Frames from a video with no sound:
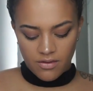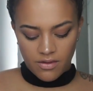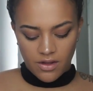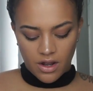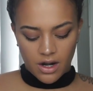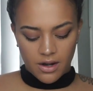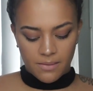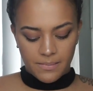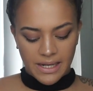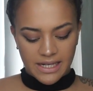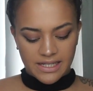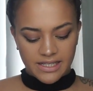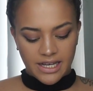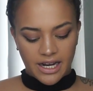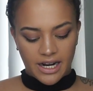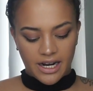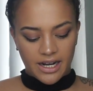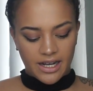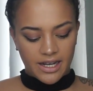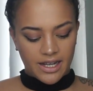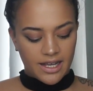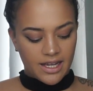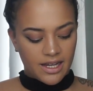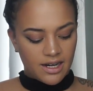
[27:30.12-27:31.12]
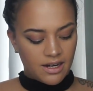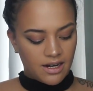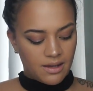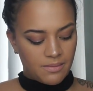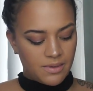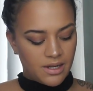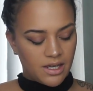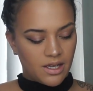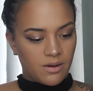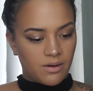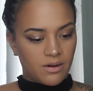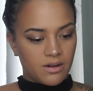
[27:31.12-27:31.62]
our mascara again. I'm
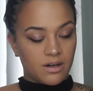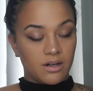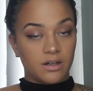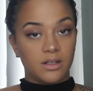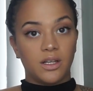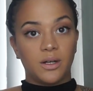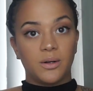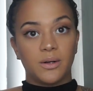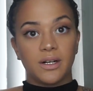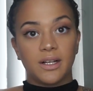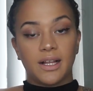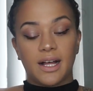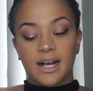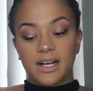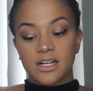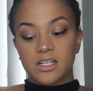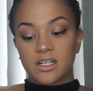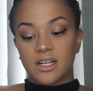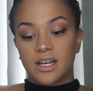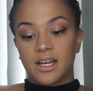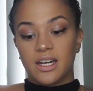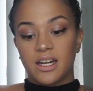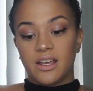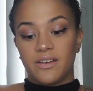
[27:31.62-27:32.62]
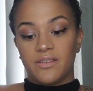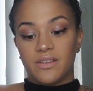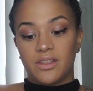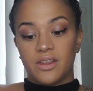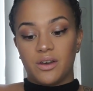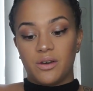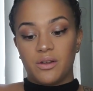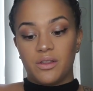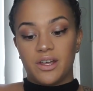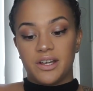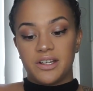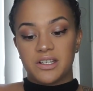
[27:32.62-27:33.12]
gonna go on our lower lash line, even
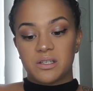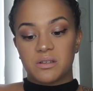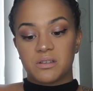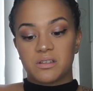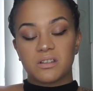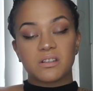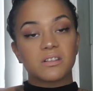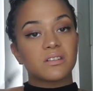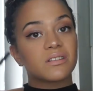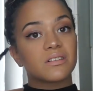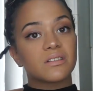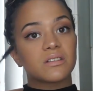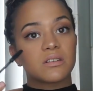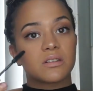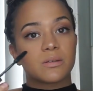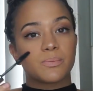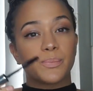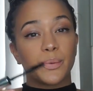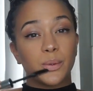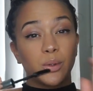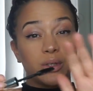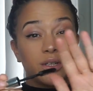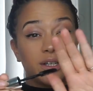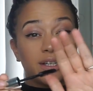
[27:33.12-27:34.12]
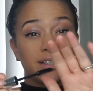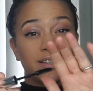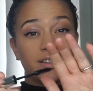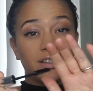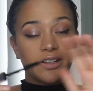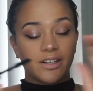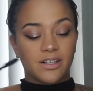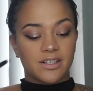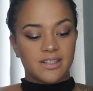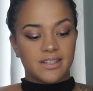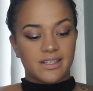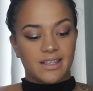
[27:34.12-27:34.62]
though this spoolie
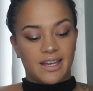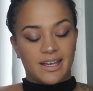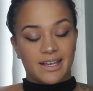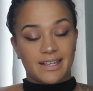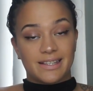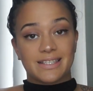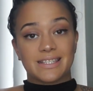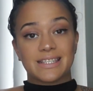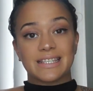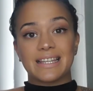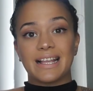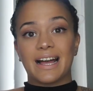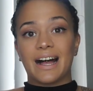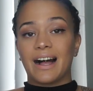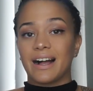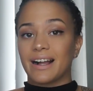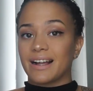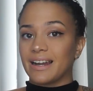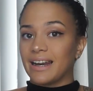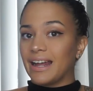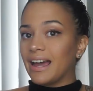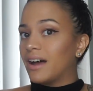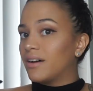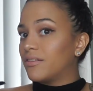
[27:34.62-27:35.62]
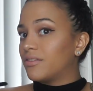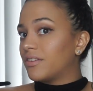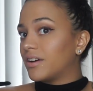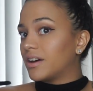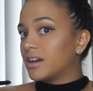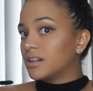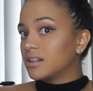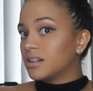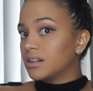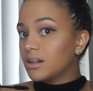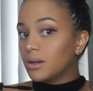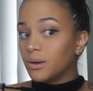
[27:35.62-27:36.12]
looks like it's not gonna have fun
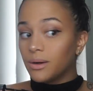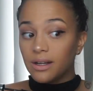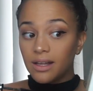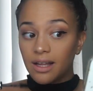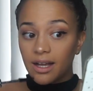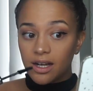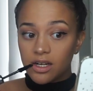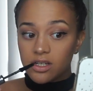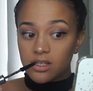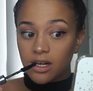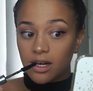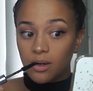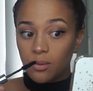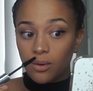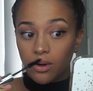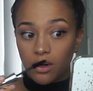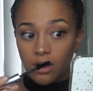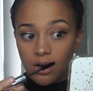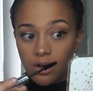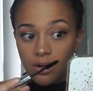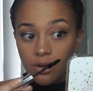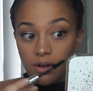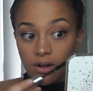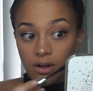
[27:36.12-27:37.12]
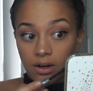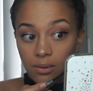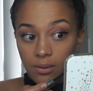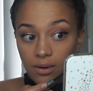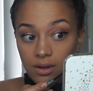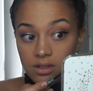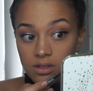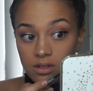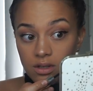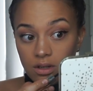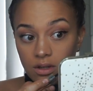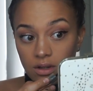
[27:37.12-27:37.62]
on the lower lash line. We're gonna do it
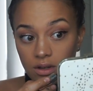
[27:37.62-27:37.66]
anyways.